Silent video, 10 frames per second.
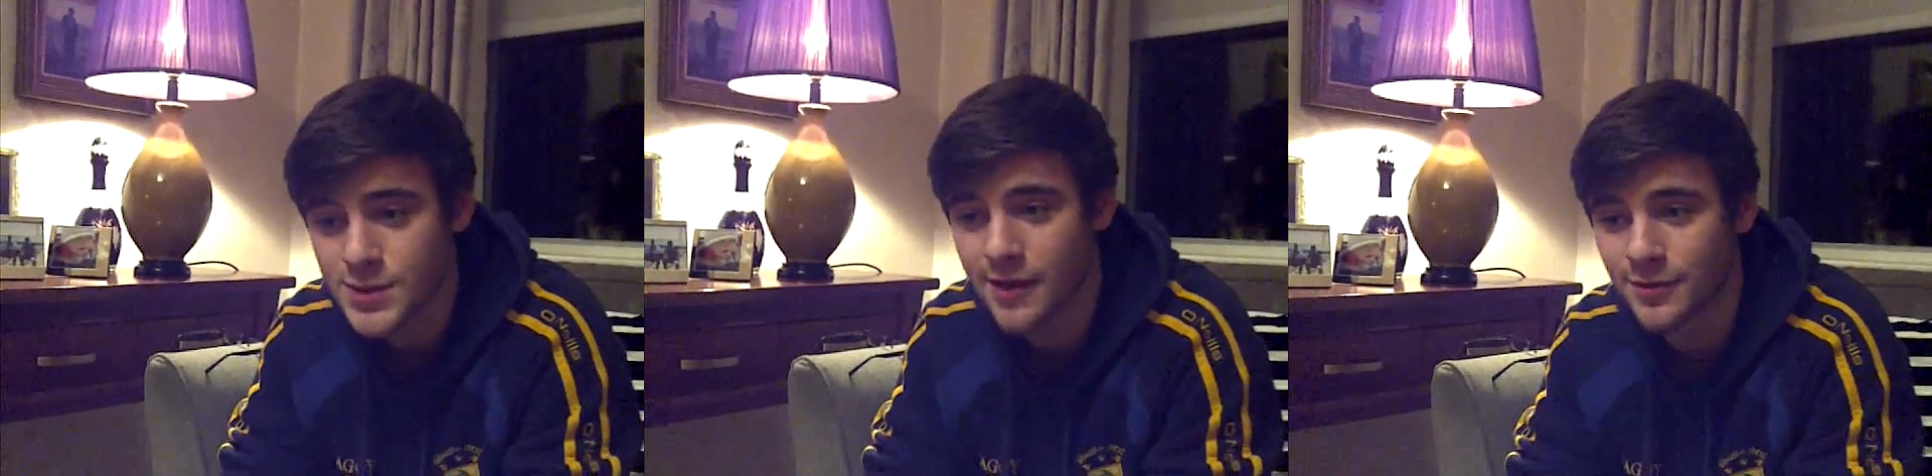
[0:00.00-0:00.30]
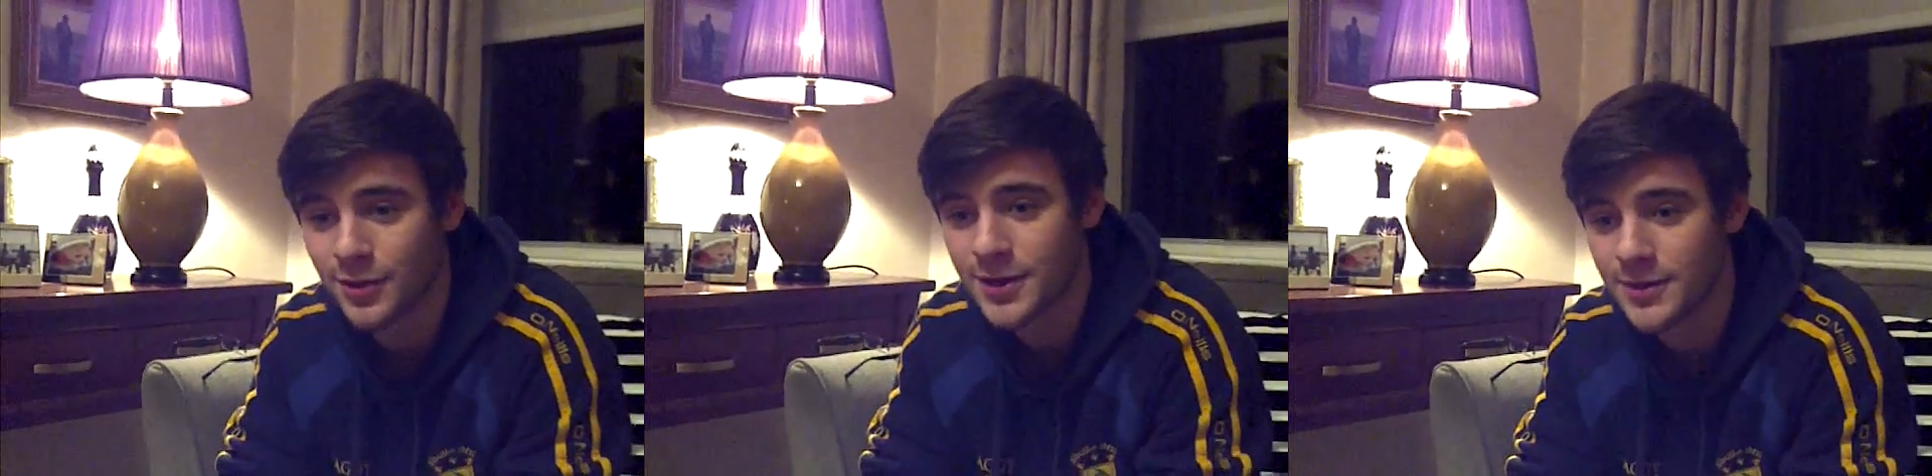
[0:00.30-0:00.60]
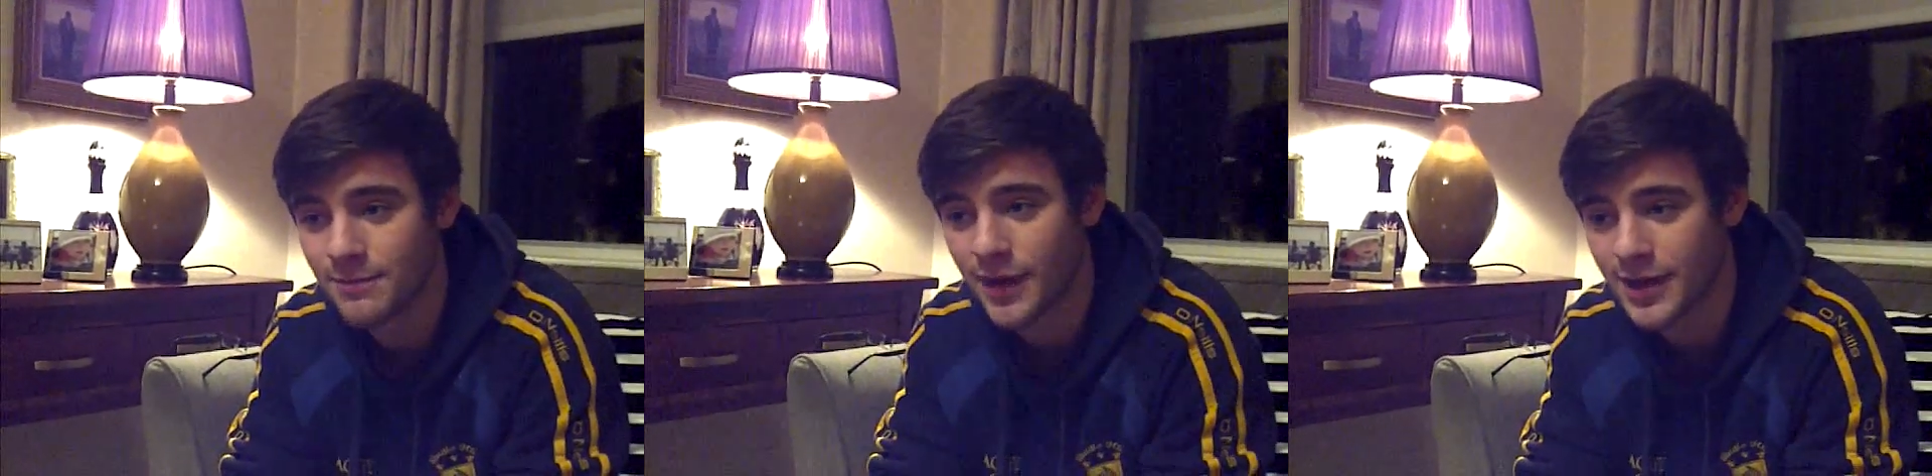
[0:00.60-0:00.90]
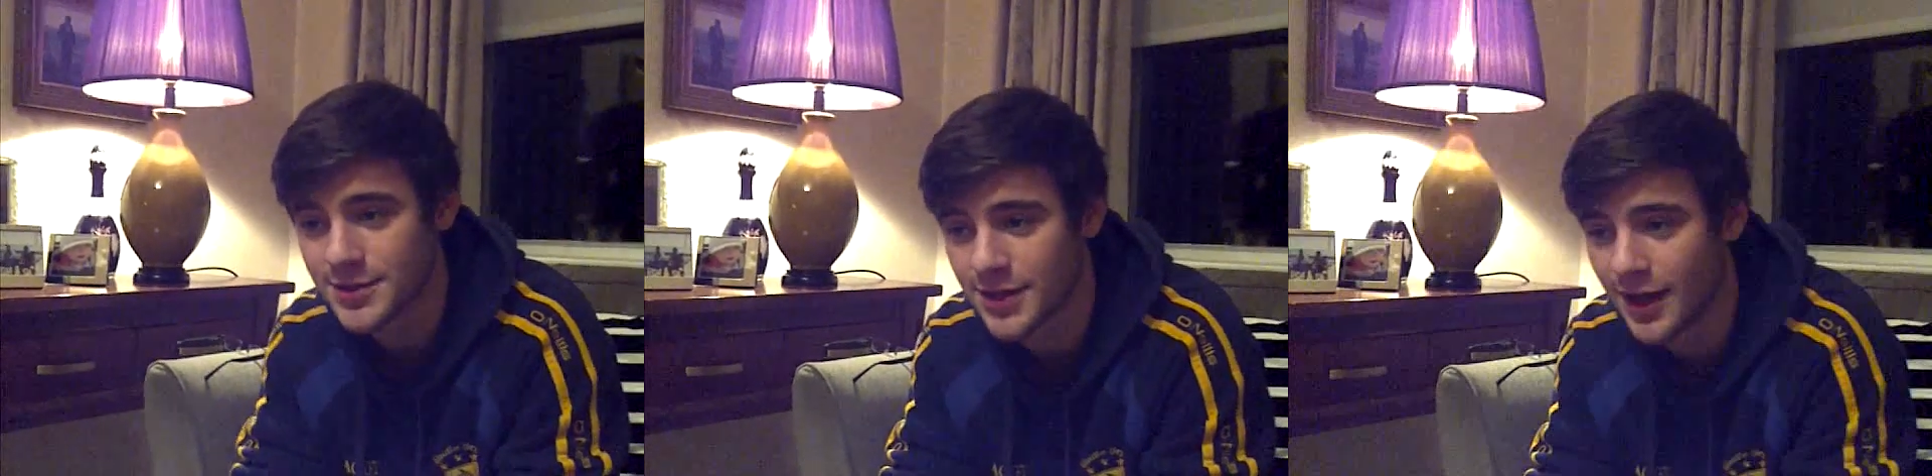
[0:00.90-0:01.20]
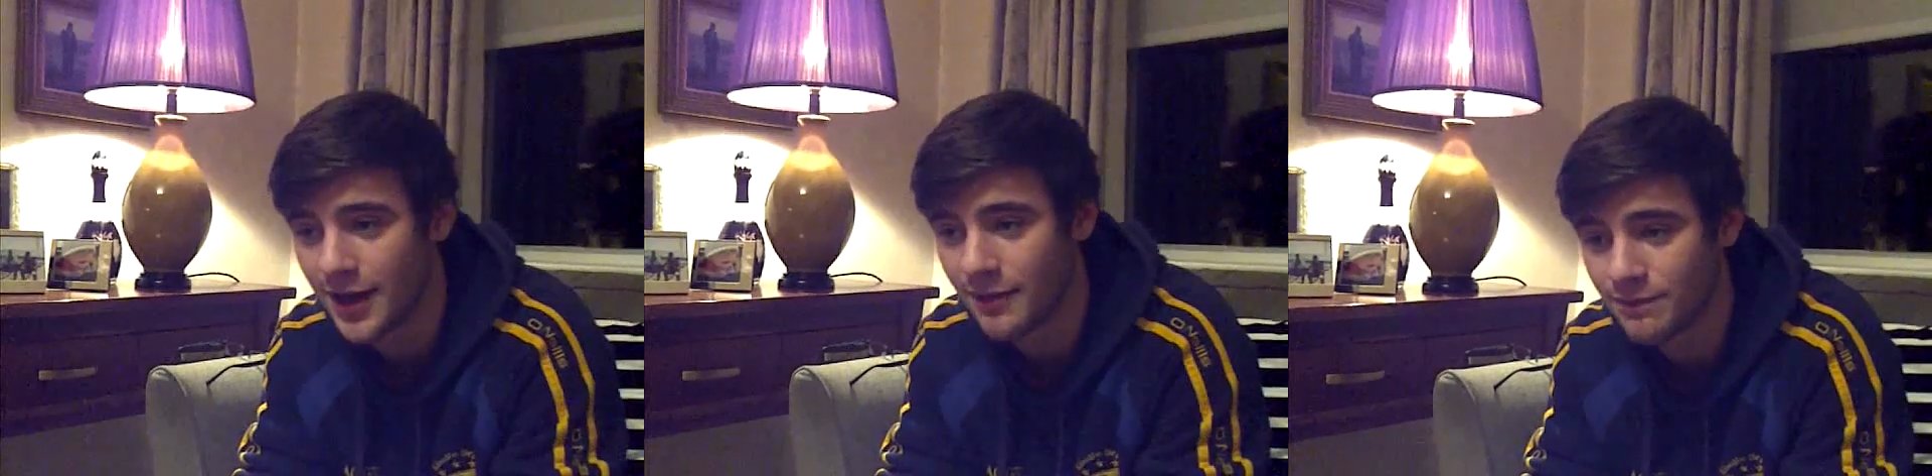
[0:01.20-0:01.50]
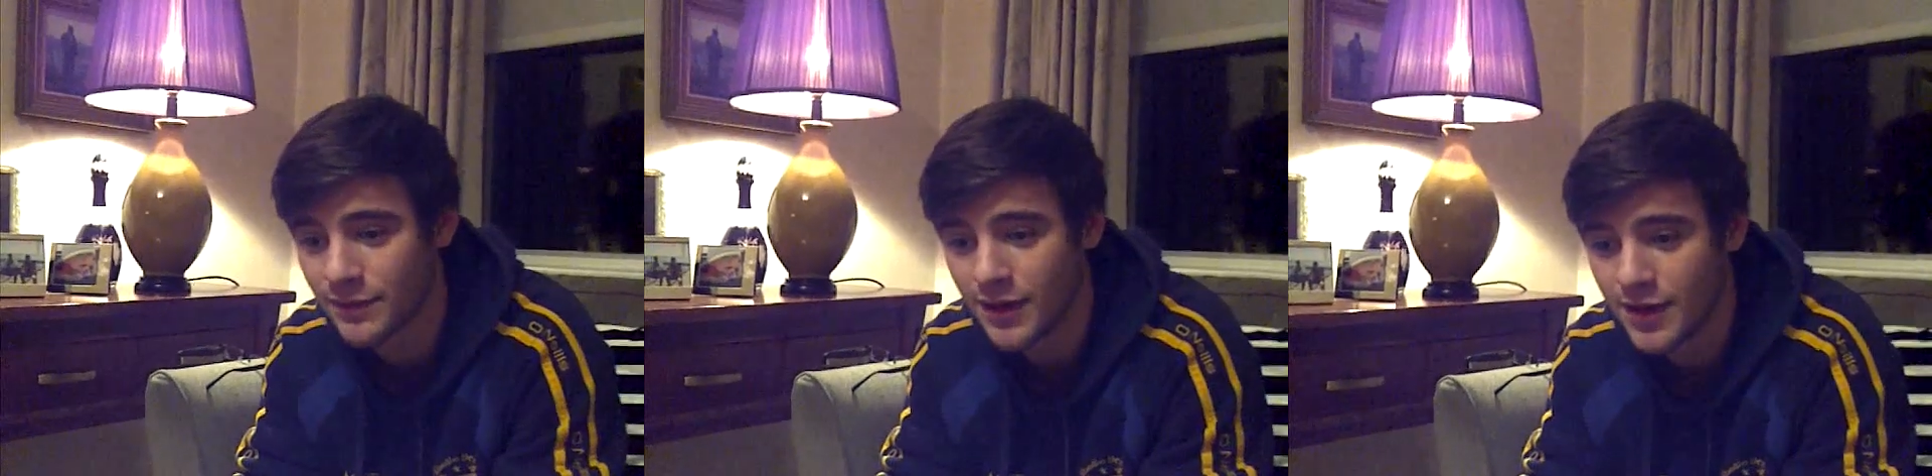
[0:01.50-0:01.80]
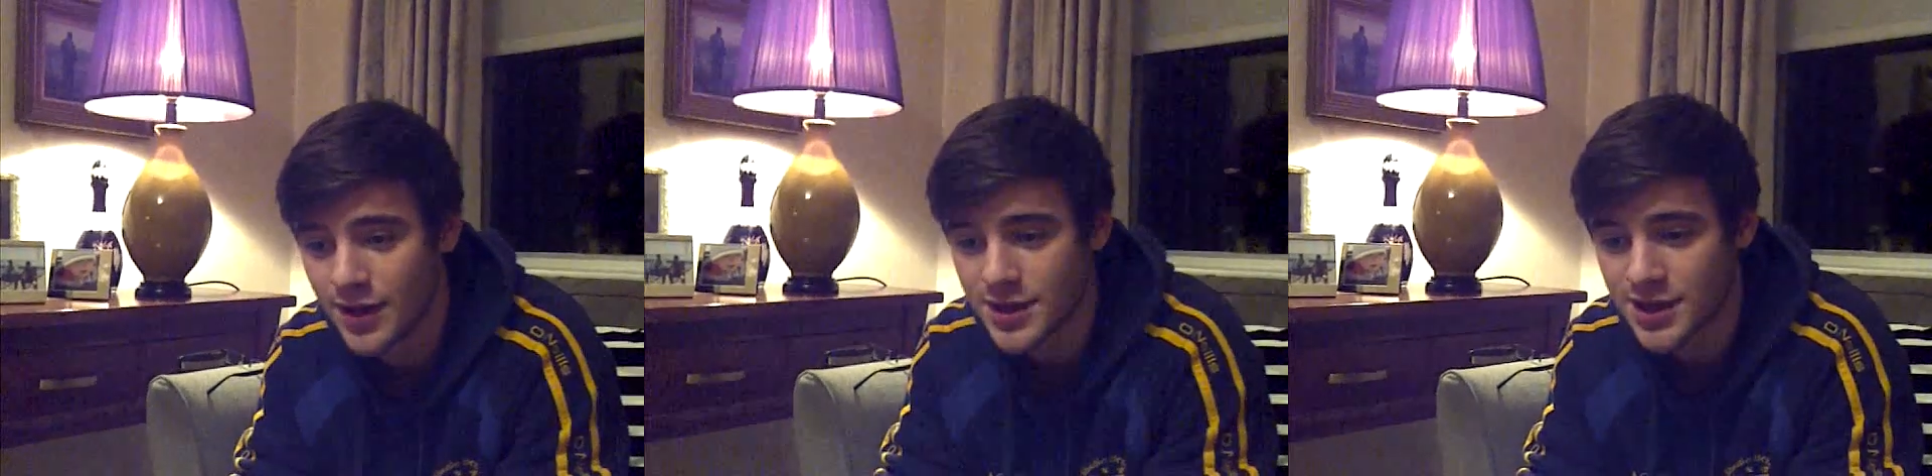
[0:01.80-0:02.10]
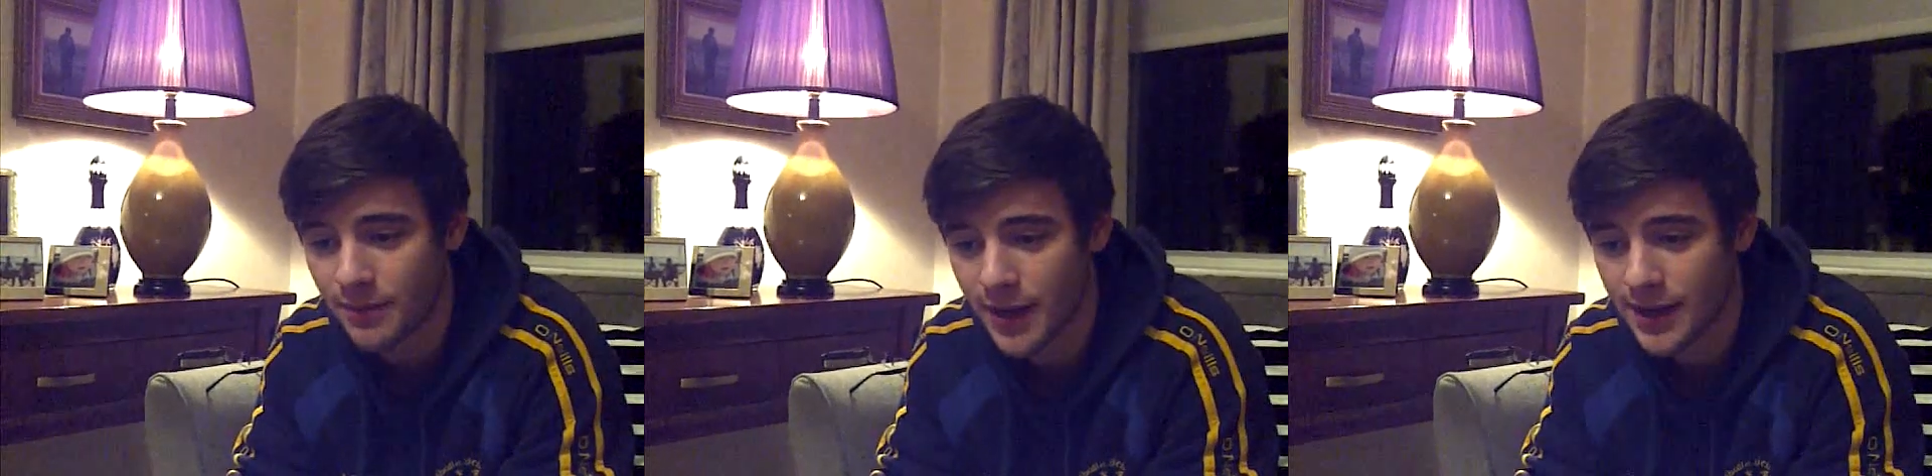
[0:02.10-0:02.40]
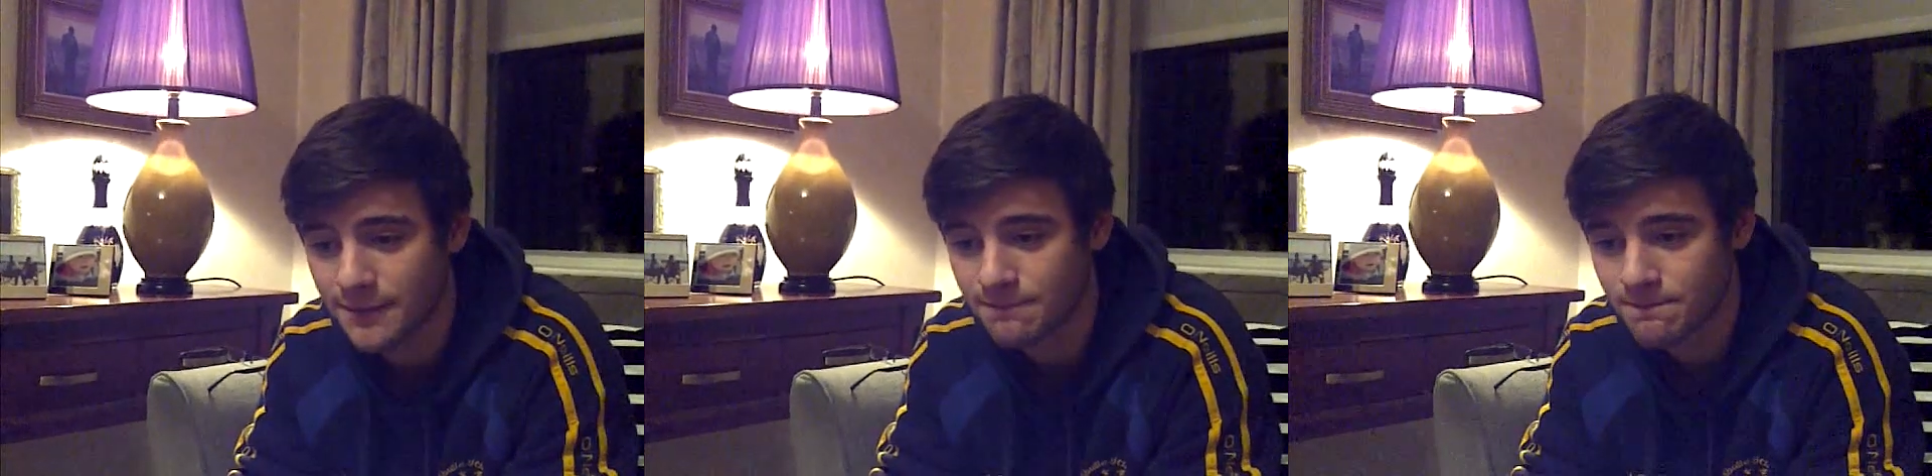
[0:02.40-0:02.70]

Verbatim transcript: Definitely. I think it's, uh, it's a big,